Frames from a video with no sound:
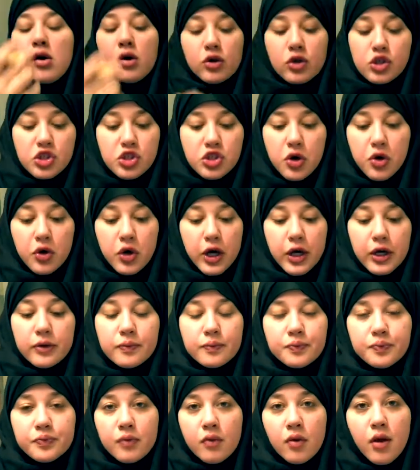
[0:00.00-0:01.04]
They're so good.
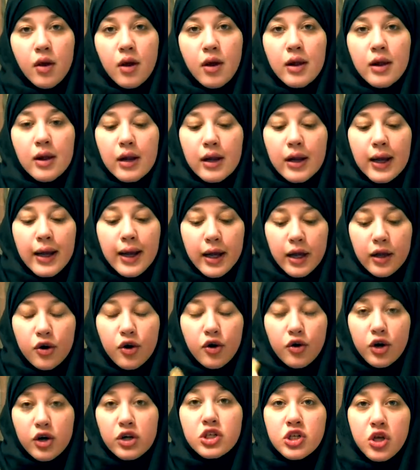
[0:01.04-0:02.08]
And
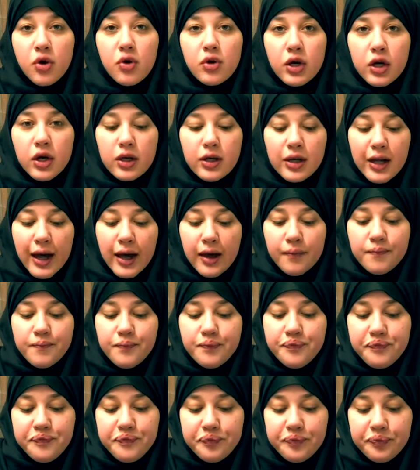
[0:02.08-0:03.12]
they're so good that
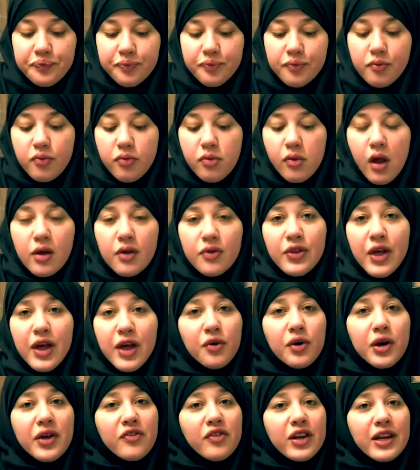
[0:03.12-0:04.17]
they
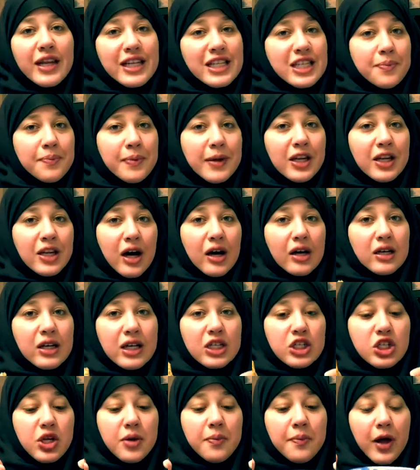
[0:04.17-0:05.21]
don't even need to be dunked
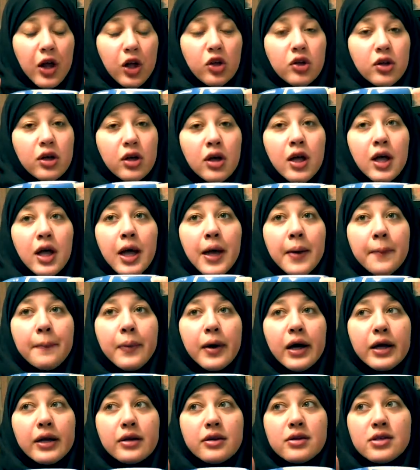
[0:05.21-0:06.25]
into milk.
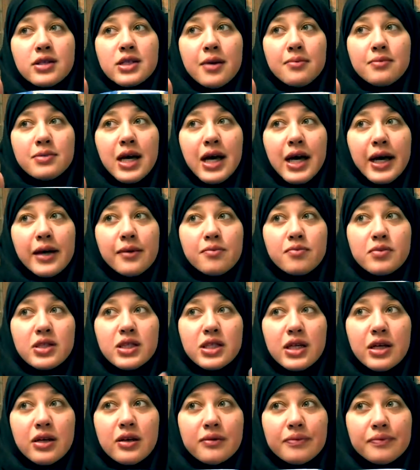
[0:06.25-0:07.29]
But
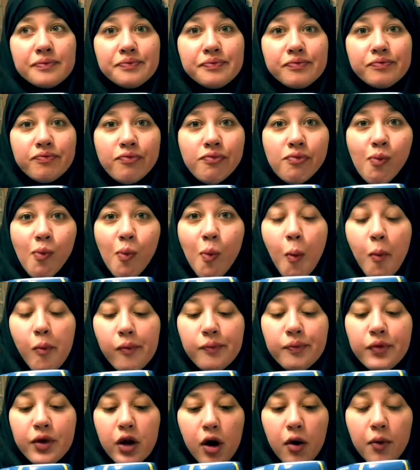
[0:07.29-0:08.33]
sometimes,
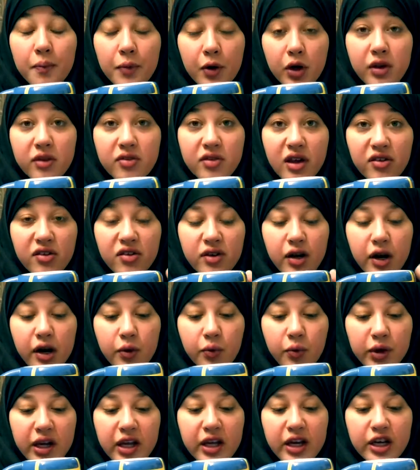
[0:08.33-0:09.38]
milk is necessary
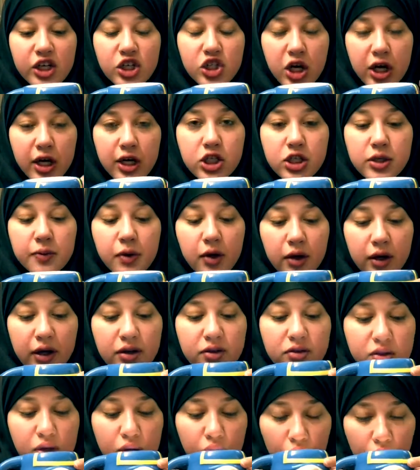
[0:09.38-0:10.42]
when eating chocolate chip
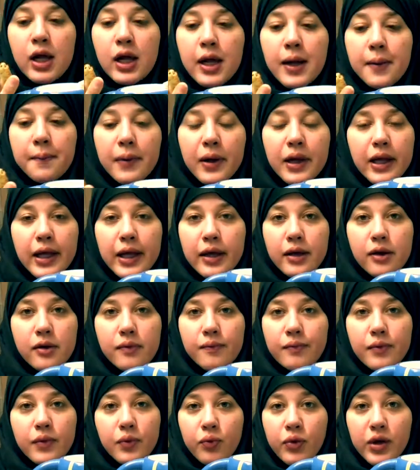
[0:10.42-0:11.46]
cookies. But
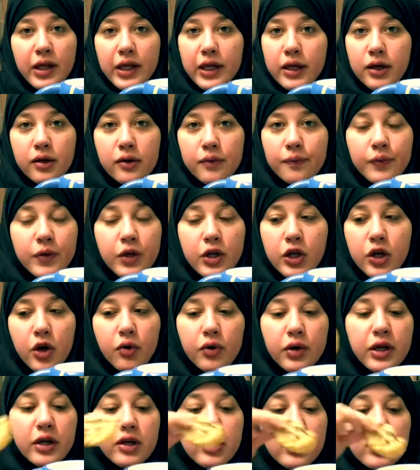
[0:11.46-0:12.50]
really, you
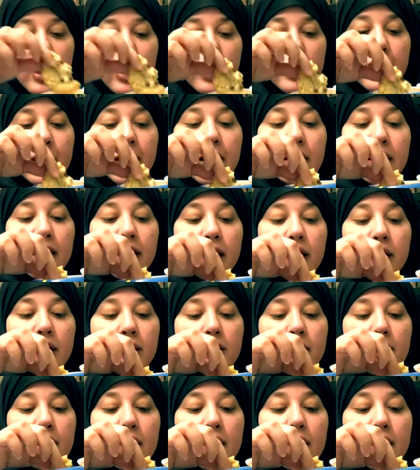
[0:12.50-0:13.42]
don't need to dunk it in there.